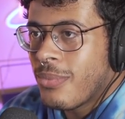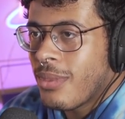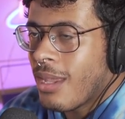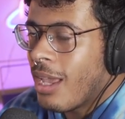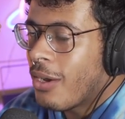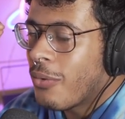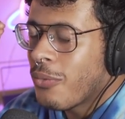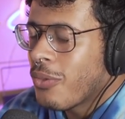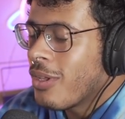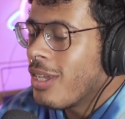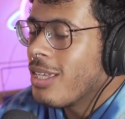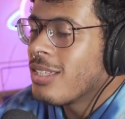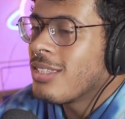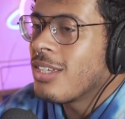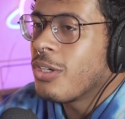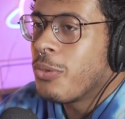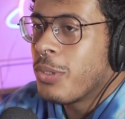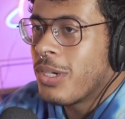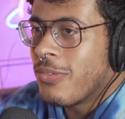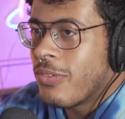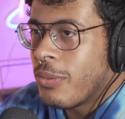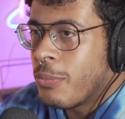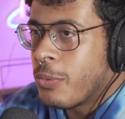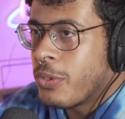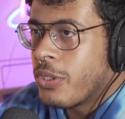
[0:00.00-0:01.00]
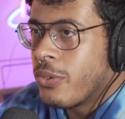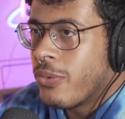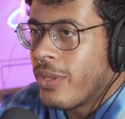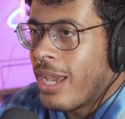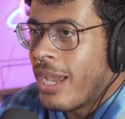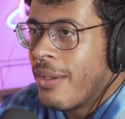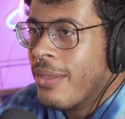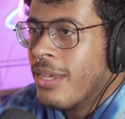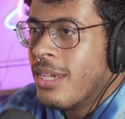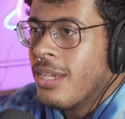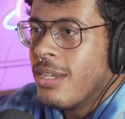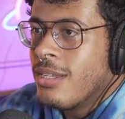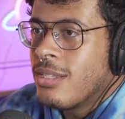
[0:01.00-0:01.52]
I don't think a single one of them will know that.
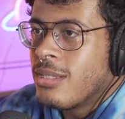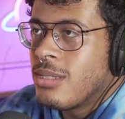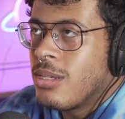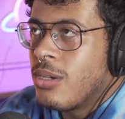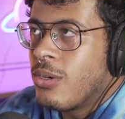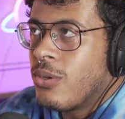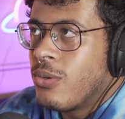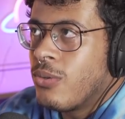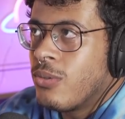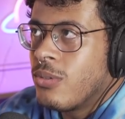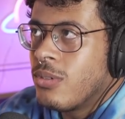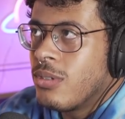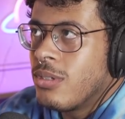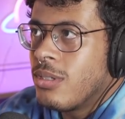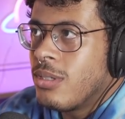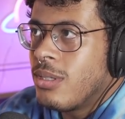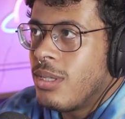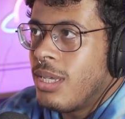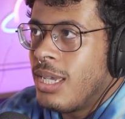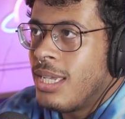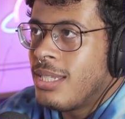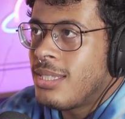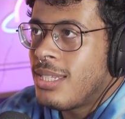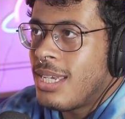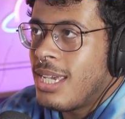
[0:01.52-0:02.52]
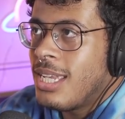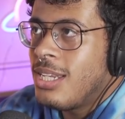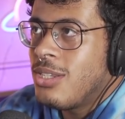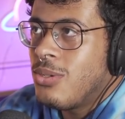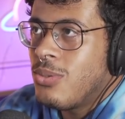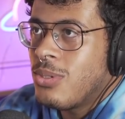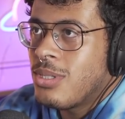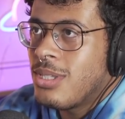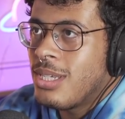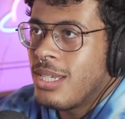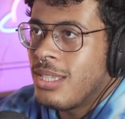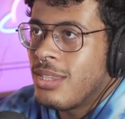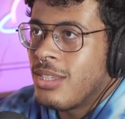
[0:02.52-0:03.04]
So it's
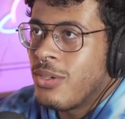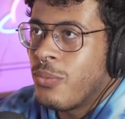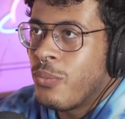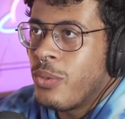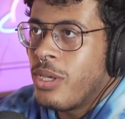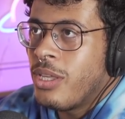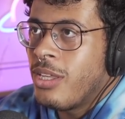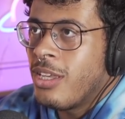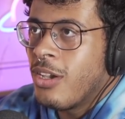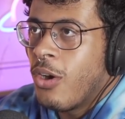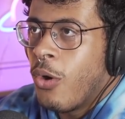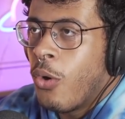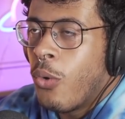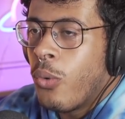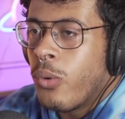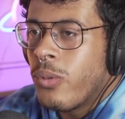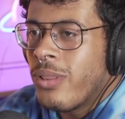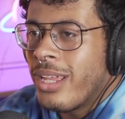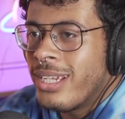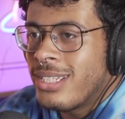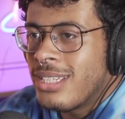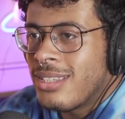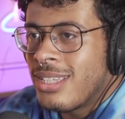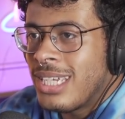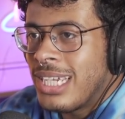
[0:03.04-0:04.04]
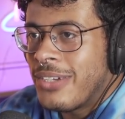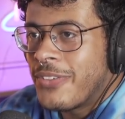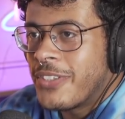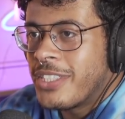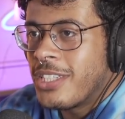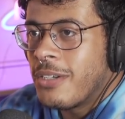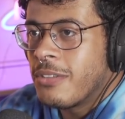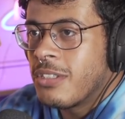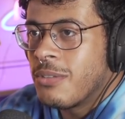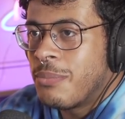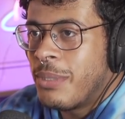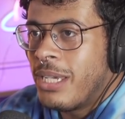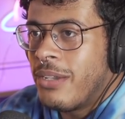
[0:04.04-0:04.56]
interesting that we all like to think of
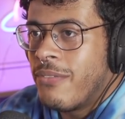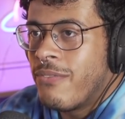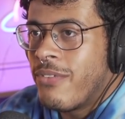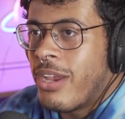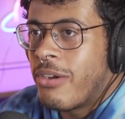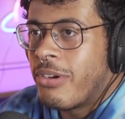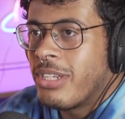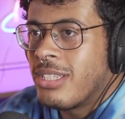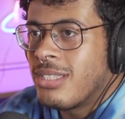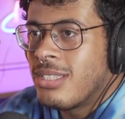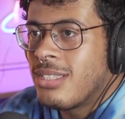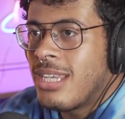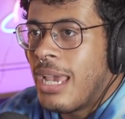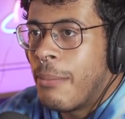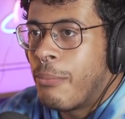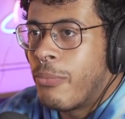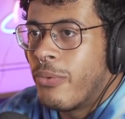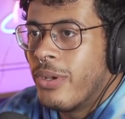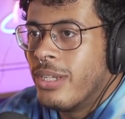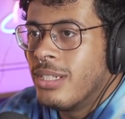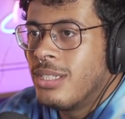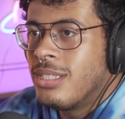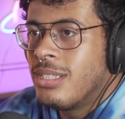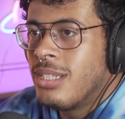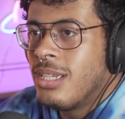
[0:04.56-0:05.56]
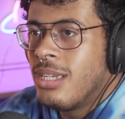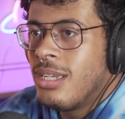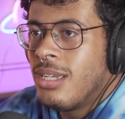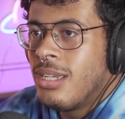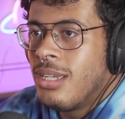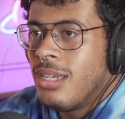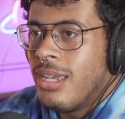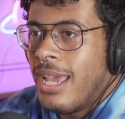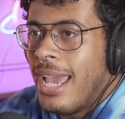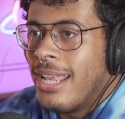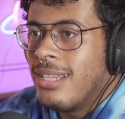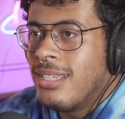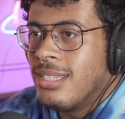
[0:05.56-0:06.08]
ourselves as being very separate
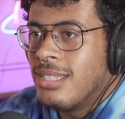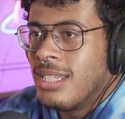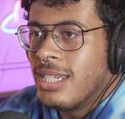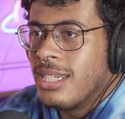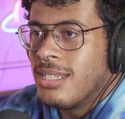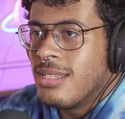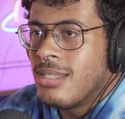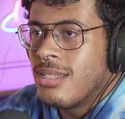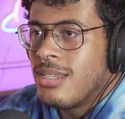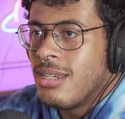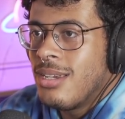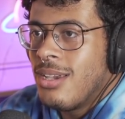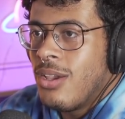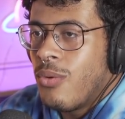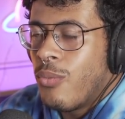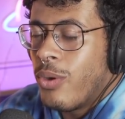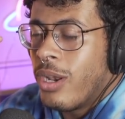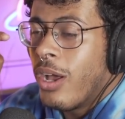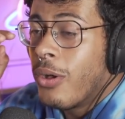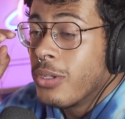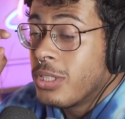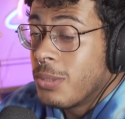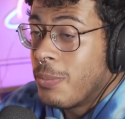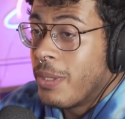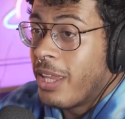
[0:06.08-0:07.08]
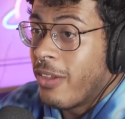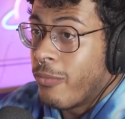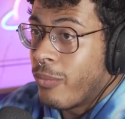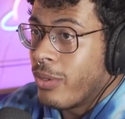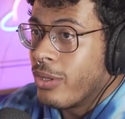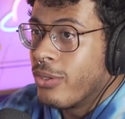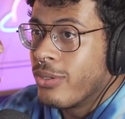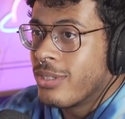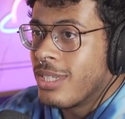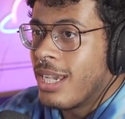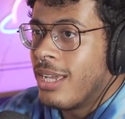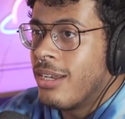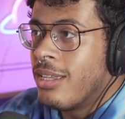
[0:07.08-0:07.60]
entities, when ultimately, if we
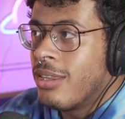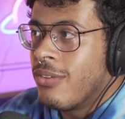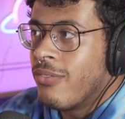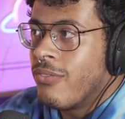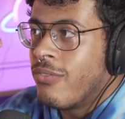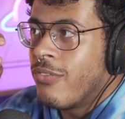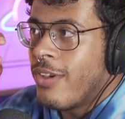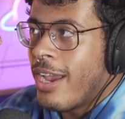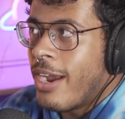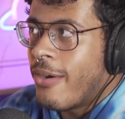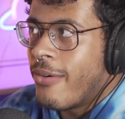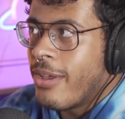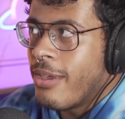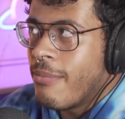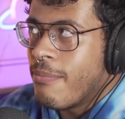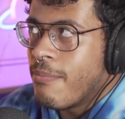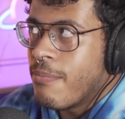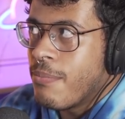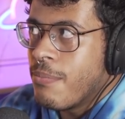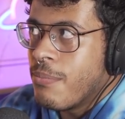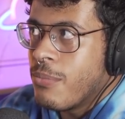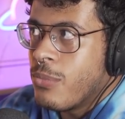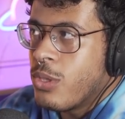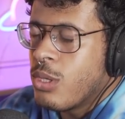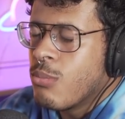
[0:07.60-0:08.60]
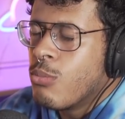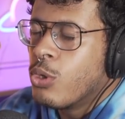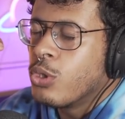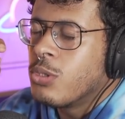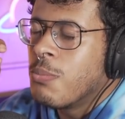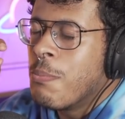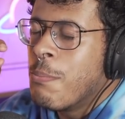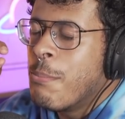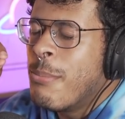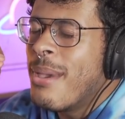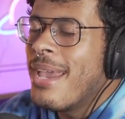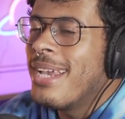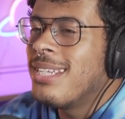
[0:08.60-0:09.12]
looked at it, the very the most
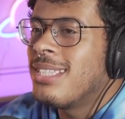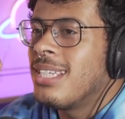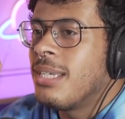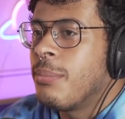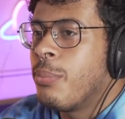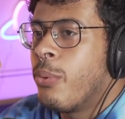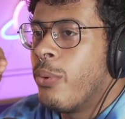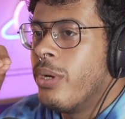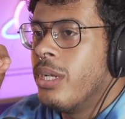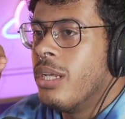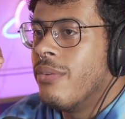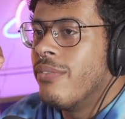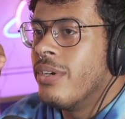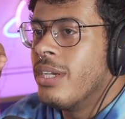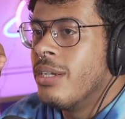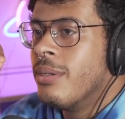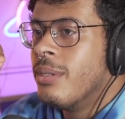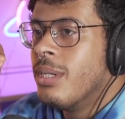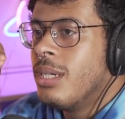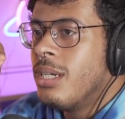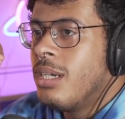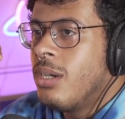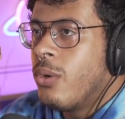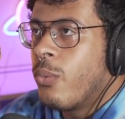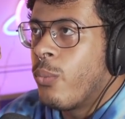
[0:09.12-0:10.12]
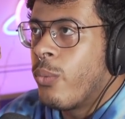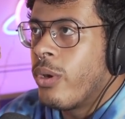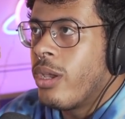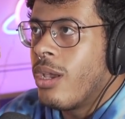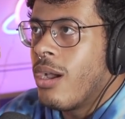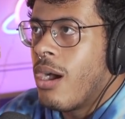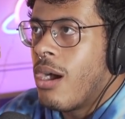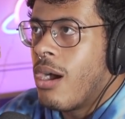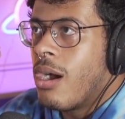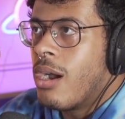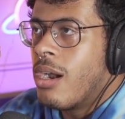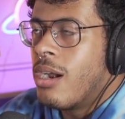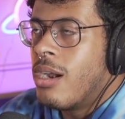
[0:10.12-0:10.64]
basic point of it, we
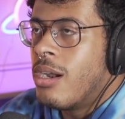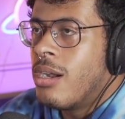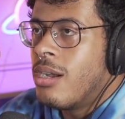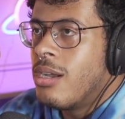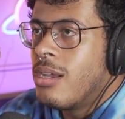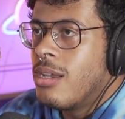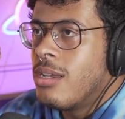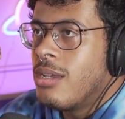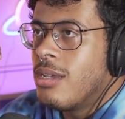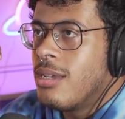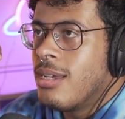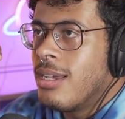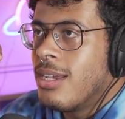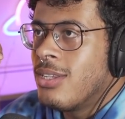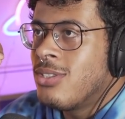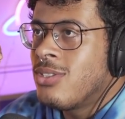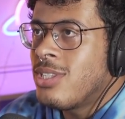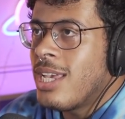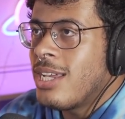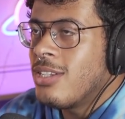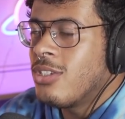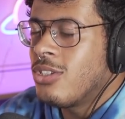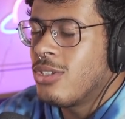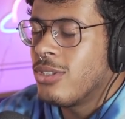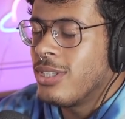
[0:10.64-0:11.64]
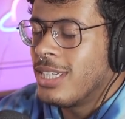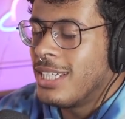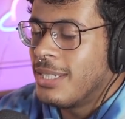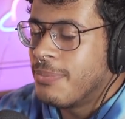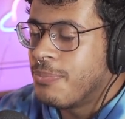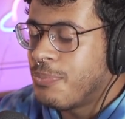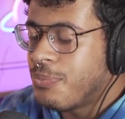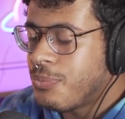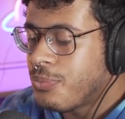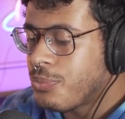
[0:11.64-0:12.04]
are essentially